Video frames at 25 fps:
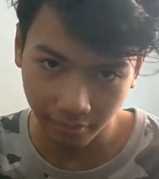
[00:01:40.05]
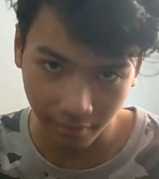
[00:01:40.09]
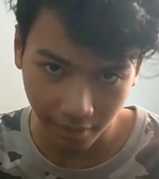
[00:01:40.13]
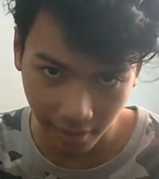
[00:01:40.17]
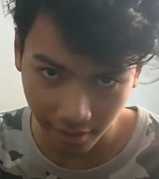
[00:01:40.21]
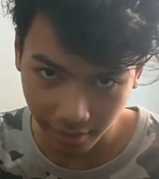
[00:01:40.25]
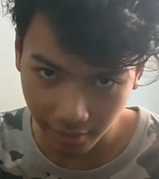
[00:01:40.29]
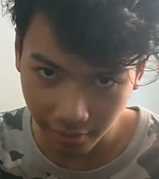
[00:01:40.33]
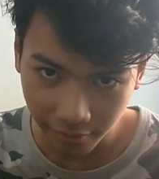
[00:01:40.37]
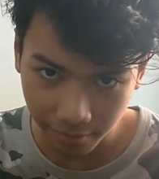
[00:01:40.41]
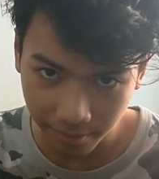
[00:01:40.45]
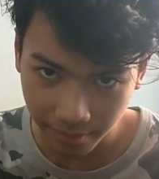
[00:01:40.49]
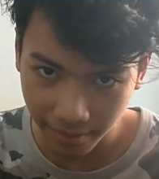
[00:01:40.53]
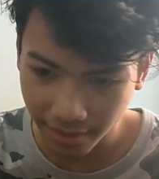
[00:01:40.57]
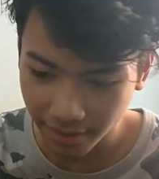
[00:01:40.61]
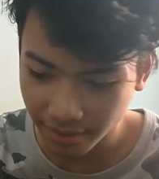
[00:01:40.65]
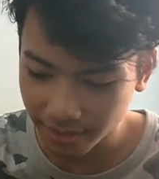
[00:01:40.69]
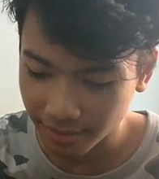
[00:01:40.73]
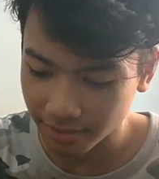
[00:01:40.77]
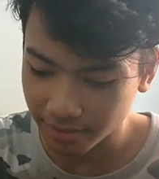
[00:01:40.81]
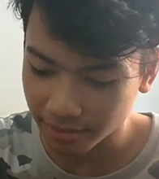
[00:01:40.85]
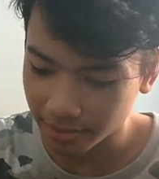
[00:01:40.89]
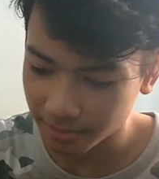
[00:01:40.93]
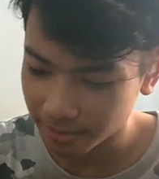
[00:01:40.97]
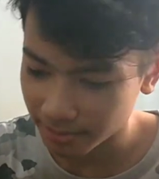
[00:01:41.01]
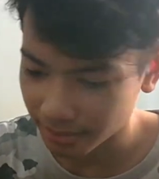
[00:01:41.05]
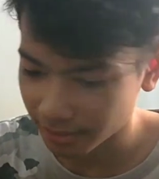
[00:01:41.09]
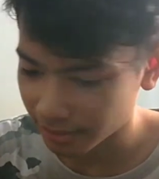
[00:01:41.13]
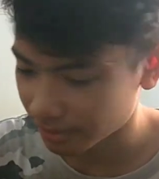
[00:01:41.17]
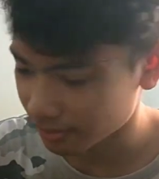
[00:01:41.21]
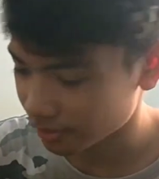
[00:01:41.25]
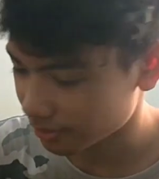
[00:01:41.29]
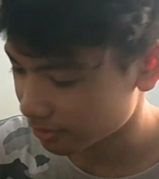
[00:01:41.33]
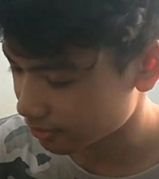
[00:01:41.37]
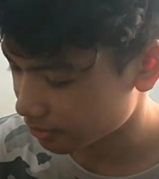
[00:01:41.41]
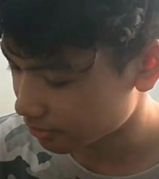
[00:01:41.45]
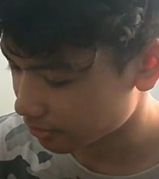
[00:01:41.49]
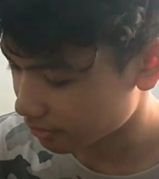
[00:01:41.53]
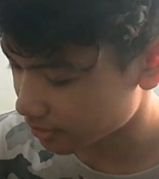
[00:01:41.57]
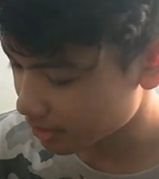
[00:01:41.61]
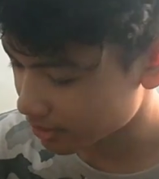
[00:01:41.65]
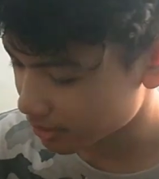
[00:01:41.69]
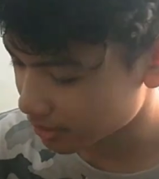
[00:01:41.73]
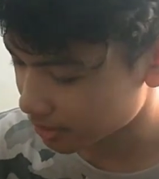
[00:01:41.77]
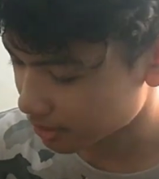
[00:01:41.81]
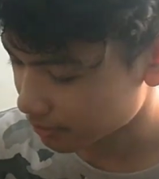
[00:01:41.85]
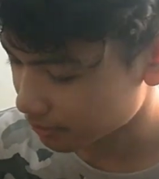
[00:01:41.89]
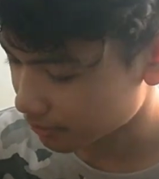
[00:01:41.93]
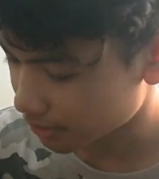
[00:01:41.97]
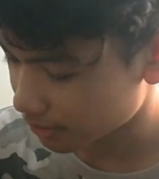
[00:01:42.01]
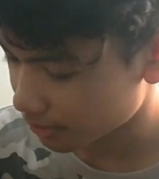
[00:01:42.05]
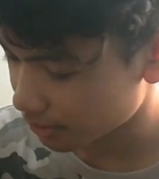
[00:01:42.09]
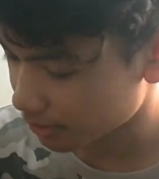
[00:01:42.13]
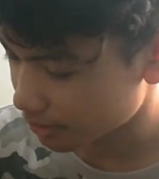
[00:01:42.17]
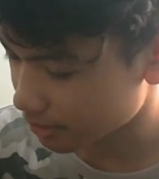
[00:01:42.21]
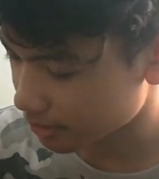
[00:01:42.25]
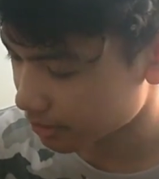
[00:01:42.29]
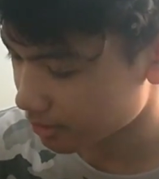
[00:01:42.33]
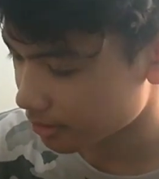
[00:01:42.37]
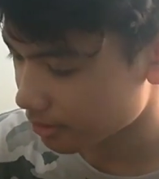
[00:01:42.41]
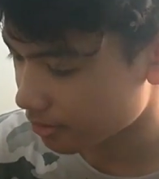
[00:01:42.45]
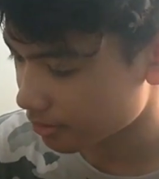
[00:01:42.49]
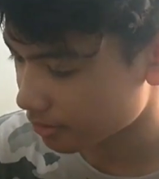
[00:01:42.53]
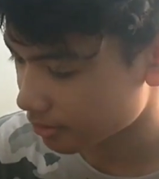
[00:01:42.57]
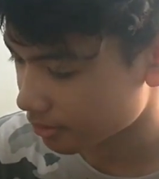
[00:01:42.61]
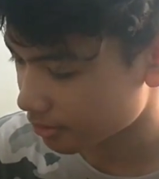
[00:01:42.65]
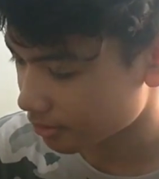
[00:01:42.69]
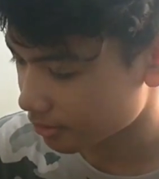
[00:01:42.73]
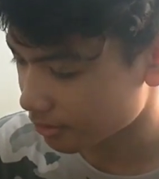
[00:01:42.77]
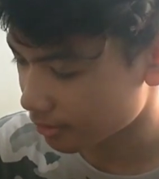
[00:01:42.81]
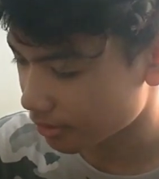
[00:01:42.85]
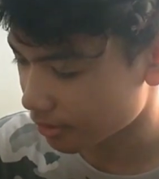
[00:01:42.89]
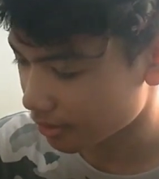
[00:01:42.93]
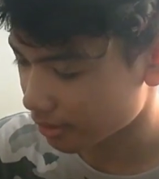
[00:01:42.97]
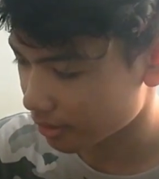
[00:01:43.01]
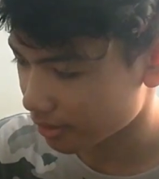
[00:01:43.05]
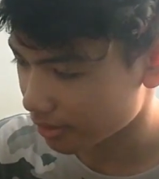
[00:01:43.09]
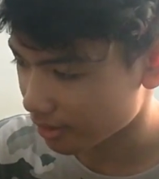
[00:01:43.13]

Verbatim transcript: I love bananas, but this one is not cooked yet